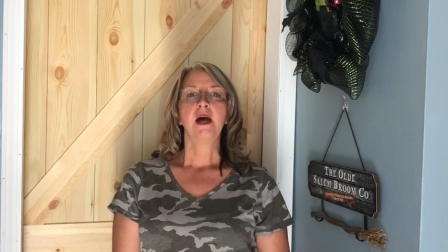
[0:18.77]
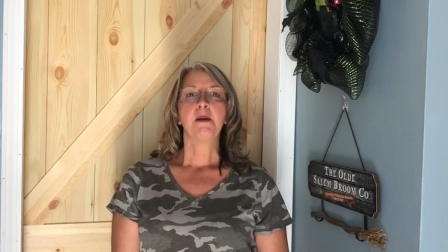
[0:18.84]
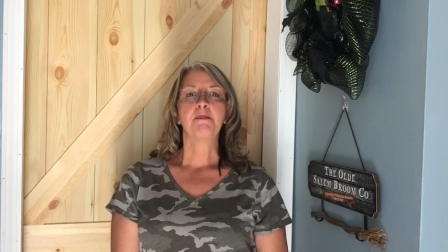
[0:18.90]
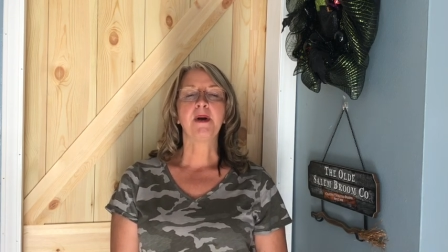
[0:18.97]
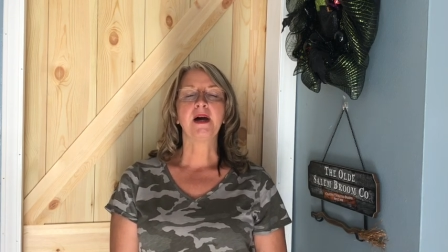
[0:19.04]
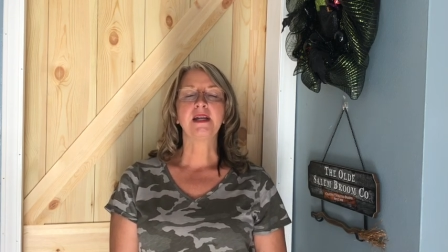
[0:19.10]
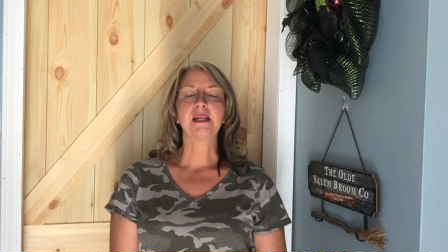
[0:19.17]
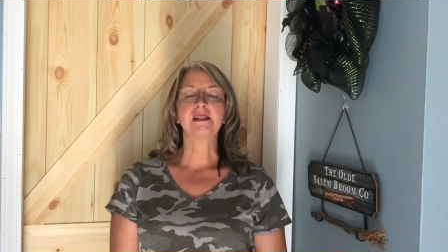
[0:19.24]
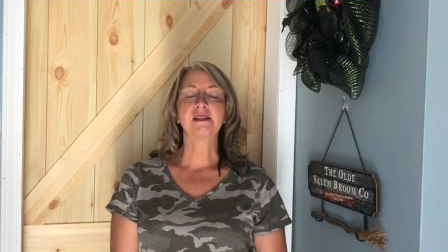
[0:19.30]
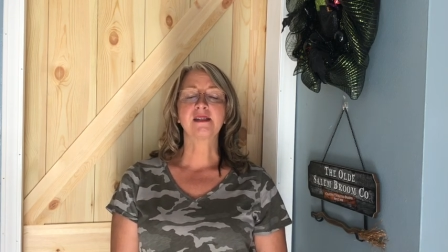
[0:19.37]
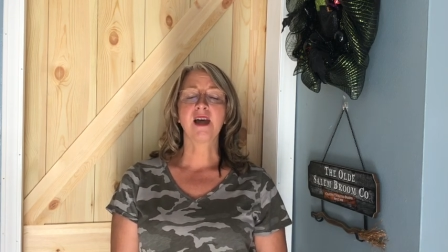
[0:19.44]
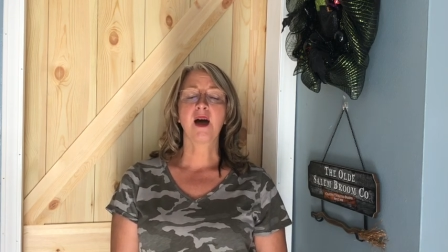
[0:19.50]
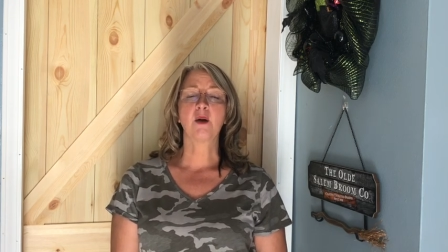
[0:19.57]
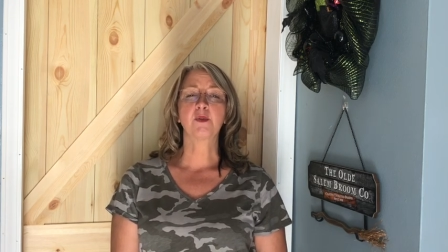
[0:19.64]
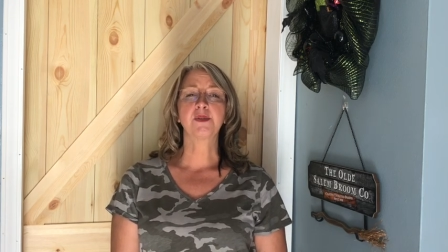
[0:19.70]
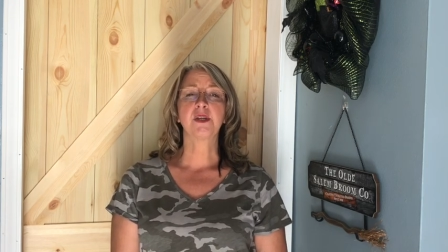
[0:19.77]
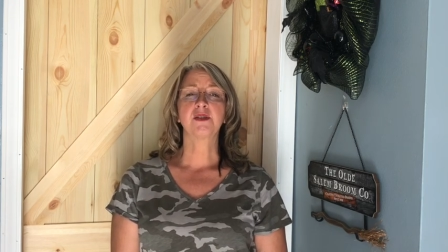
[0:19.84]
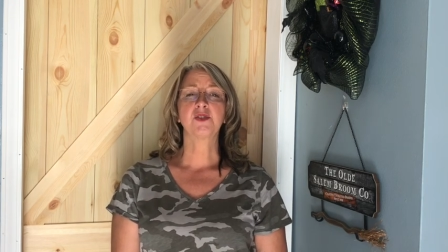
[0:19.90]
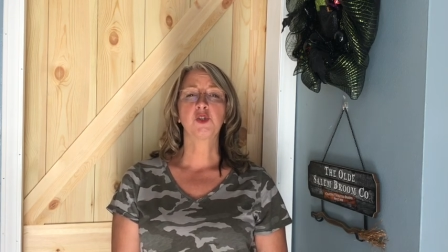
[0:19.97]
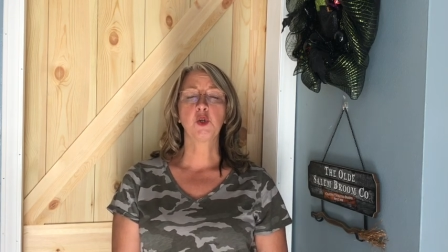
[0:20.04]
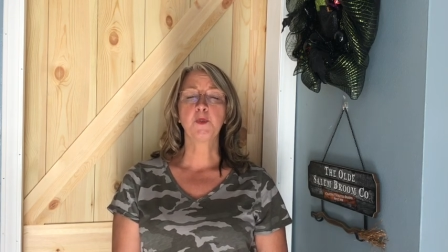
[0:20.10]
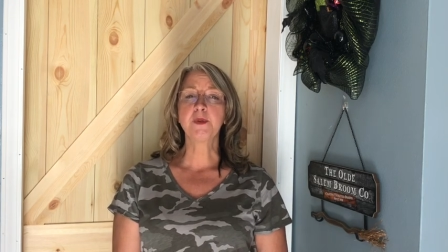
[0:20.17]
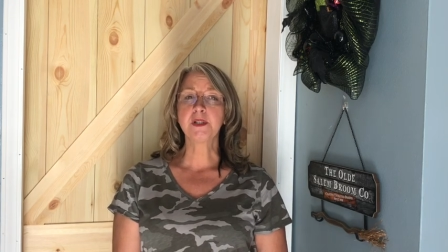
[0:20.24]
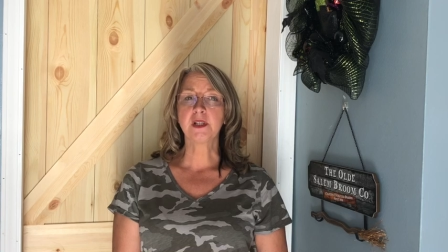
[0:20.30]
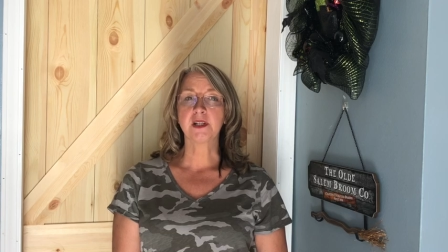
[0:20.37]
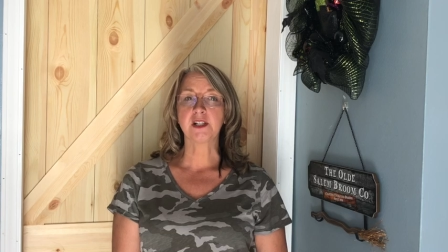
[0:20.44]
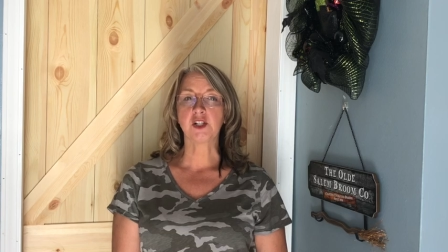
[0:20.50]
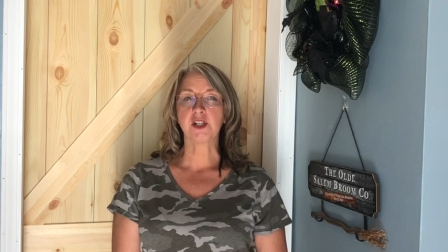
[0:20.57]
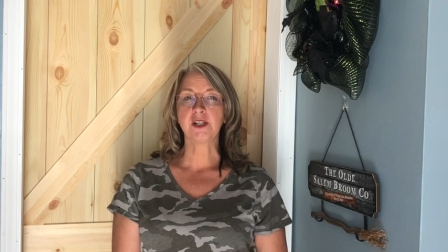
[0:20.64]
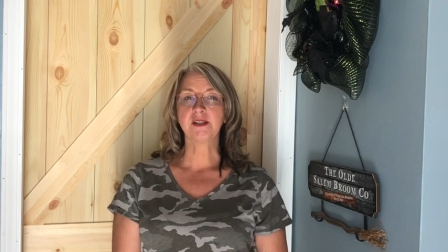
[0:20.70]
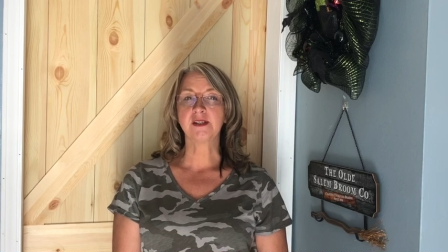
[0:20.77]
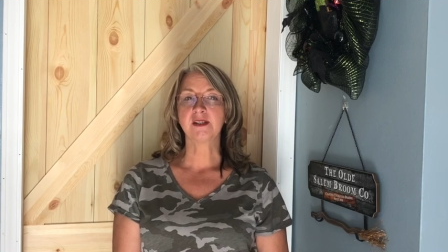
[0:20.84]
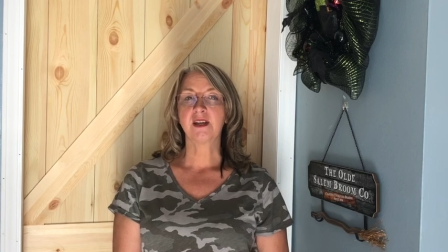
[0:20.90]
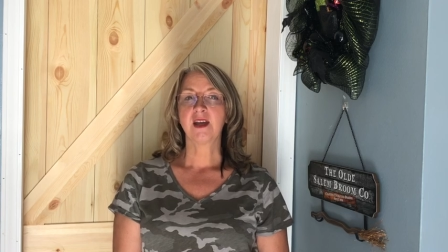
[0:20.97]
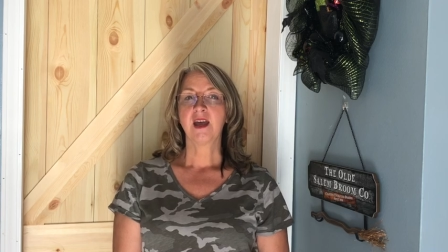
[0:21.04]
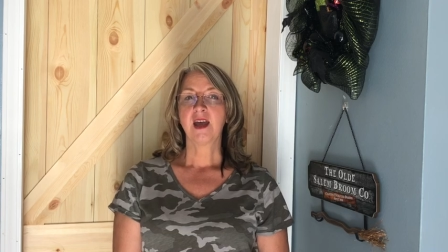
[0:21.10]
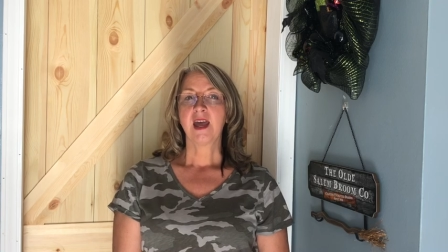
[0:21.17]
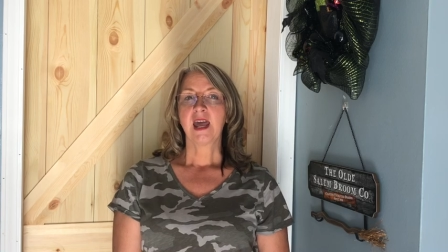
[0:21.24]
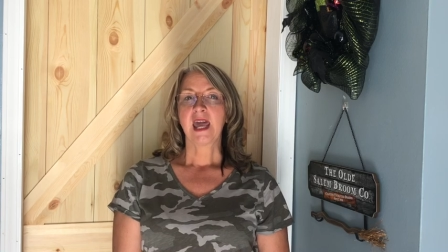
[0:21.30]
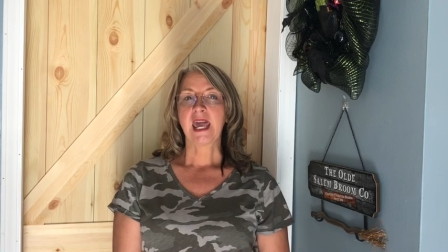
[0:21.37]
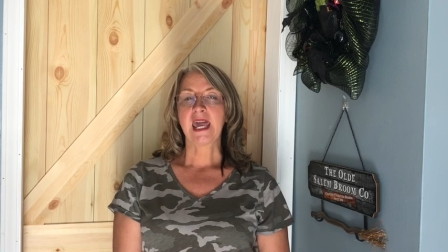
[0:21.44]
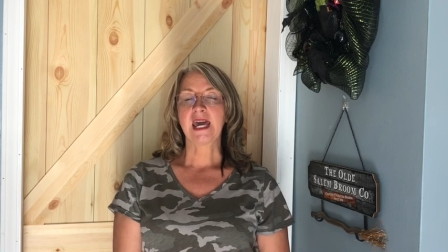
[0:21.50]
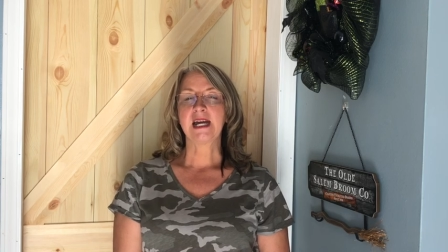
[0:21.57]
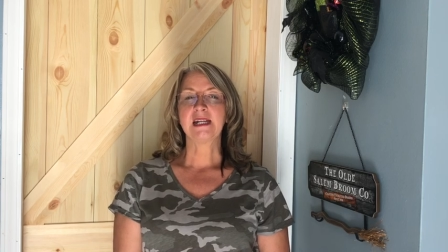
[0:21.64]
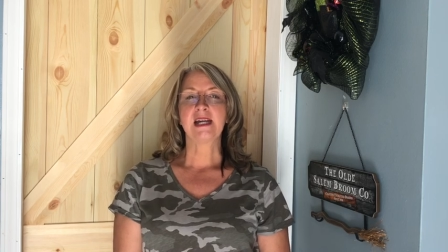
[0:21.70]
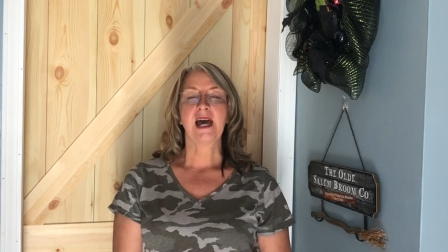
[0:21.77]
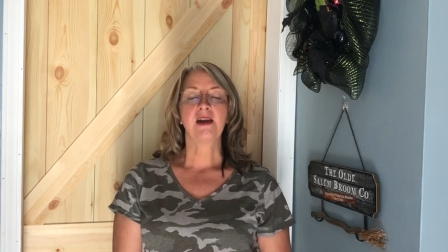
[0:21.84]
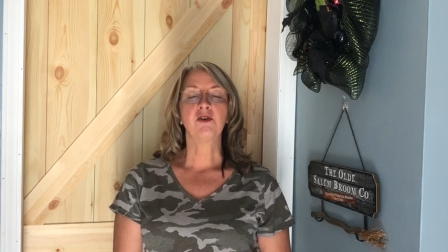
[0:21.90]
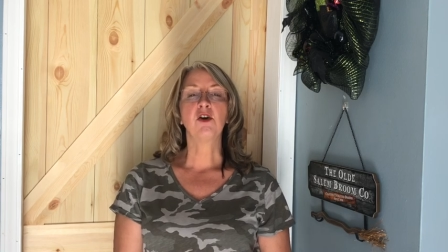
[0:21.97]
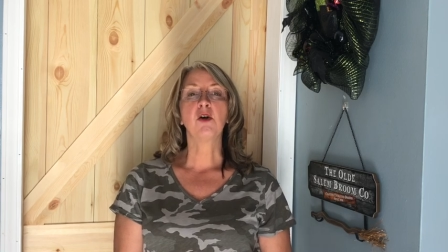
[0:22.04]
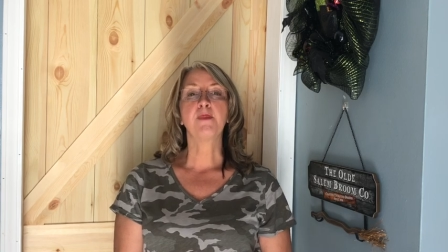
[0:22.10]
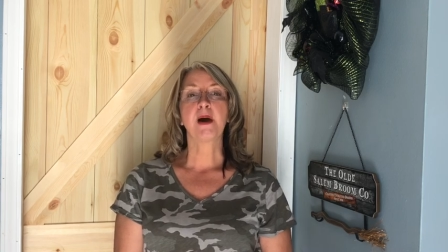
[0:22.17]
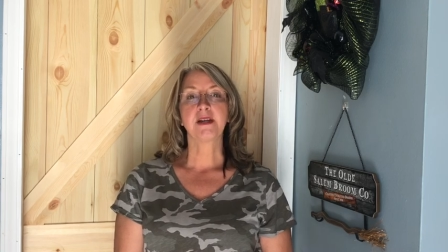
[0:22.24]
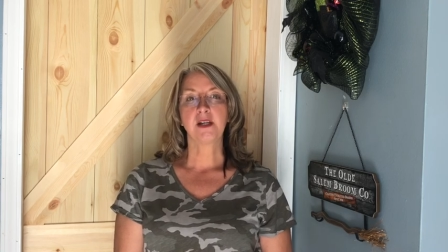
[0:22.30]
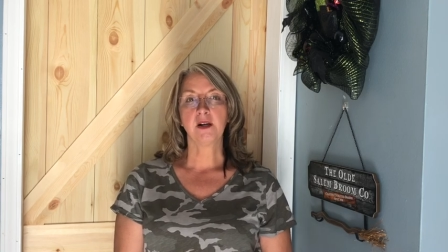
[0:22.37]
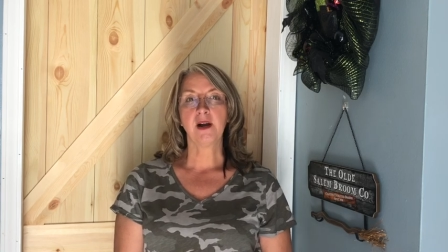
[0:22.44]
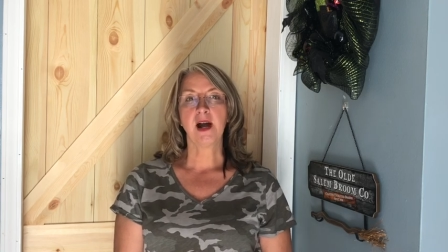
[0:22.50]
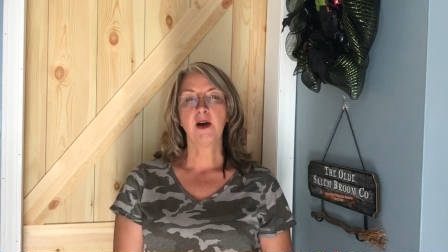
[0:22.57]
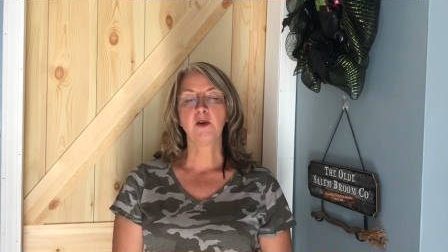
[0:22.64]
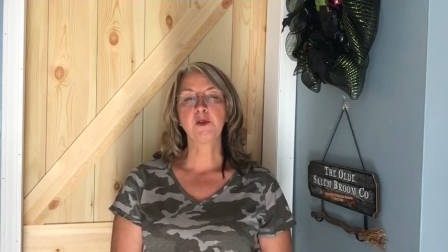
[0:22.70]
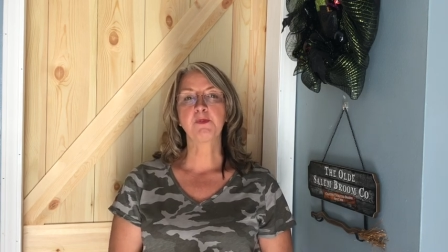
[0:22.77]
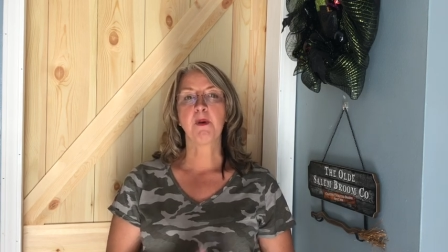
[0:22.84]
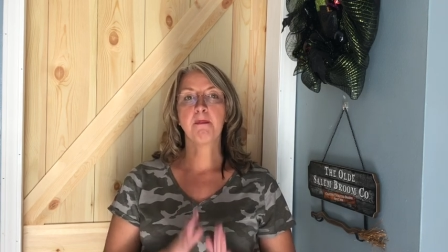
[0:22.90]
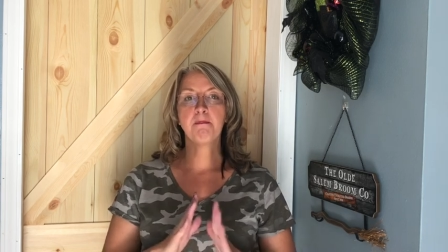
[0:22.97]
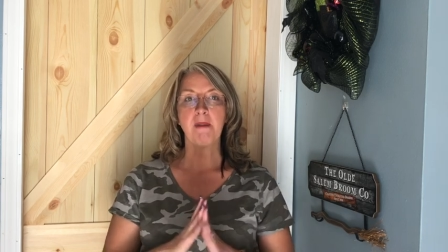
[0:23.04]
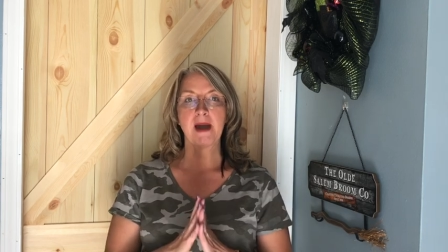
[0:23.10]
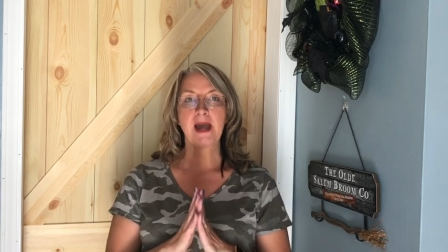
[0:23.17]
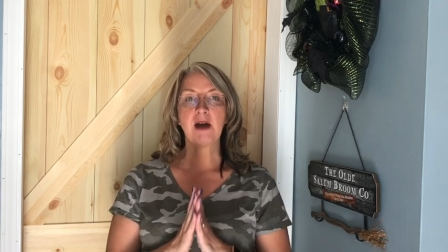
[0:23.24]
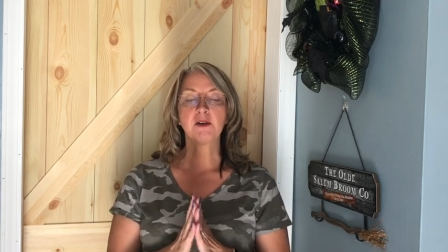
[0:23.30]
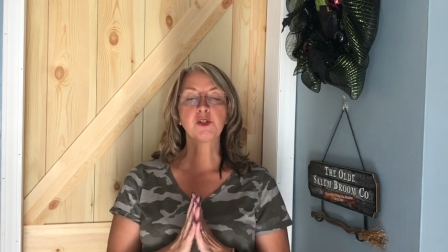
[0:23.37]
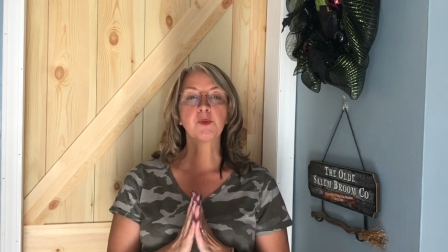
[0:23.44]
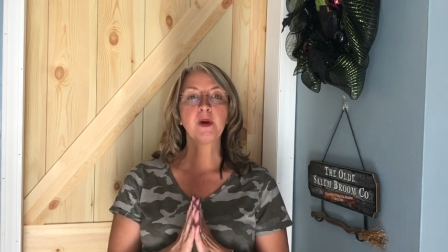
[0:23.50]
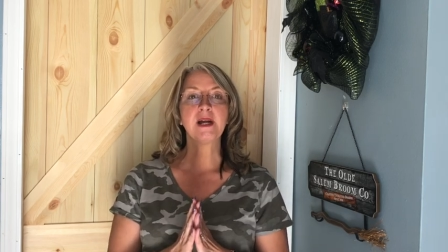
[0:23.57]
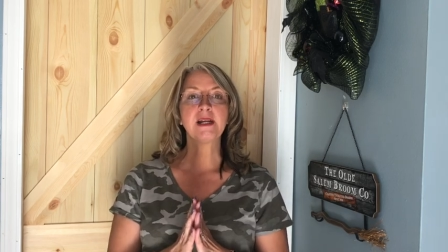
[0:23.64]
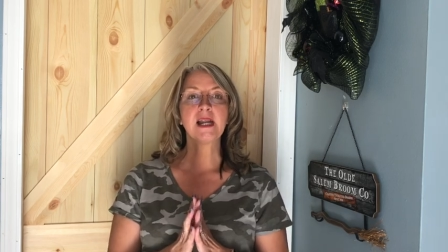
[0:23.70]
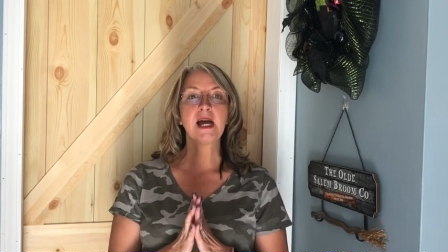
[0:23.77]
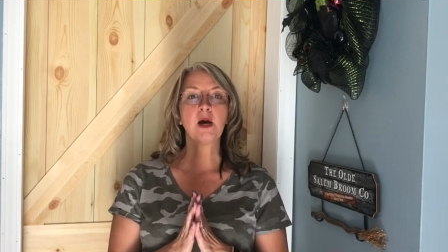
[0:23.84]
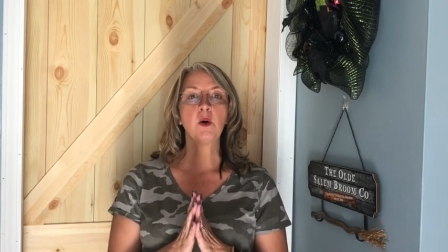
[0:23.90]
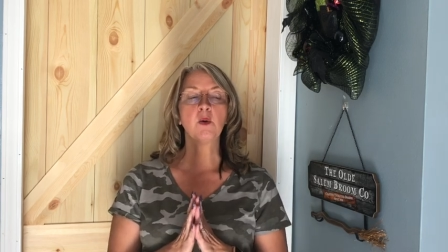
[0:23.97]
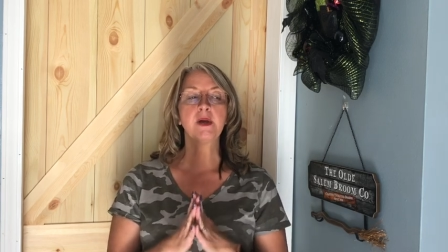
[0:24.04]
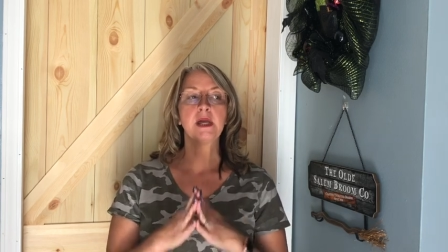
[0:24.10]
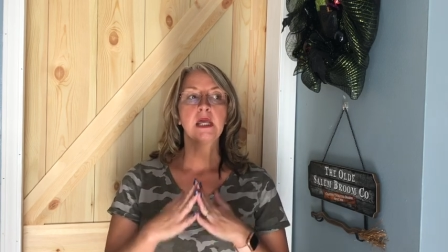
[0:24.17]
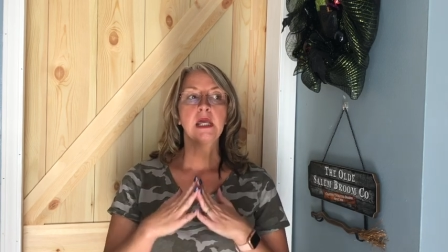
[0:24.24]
But it sounds super delicious, and I don't know about your house, but my house right now